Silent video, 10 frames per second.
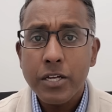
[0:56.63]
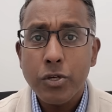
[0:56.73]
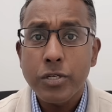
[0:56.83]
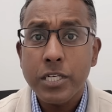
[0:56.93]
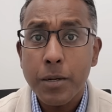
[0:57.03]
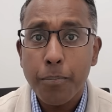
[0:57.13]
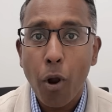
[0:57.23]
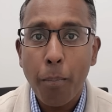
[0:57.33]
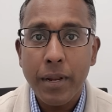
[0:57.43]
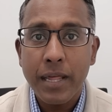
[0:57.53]
You see a
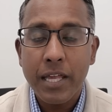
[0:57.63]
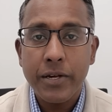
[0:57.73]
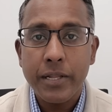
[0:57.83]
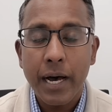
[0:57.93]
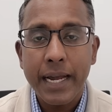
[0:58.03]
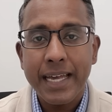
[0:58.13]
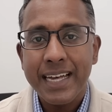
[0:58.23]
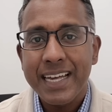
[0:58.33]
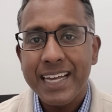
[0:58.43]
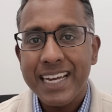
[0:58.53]
property that you like.
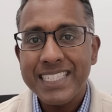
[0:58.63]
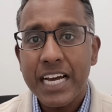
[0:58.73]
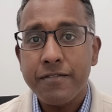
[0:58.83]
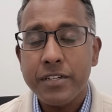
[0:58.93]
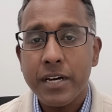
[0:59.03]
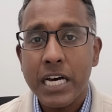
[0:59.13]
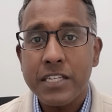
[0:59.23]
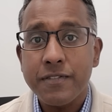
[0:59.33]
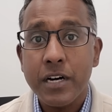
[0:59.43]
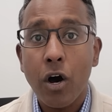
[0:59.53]
It's
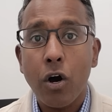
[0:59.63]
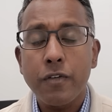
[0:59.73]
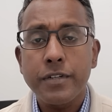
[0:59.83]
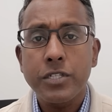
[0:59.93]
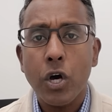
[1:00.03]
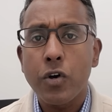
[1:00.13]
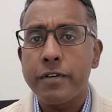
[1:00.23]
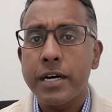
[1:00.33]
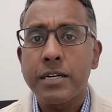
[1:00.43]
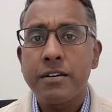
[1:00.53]
advertised for offers
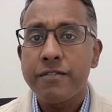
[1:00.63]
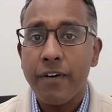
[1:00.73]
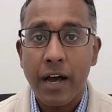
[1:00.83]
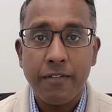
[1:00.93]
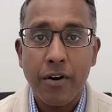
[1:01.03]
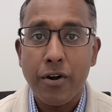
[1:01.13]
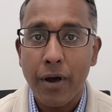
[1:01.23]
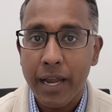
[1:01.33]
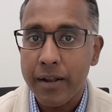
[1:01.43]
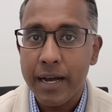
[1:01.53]
over
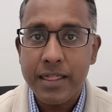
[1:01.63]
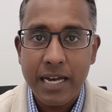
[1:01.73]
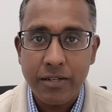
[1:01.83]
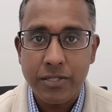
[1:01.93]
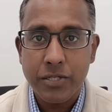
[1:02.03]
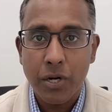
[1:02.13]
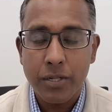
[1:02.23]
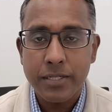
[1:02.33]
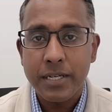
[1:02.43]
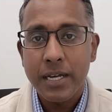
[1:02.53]
$599,000.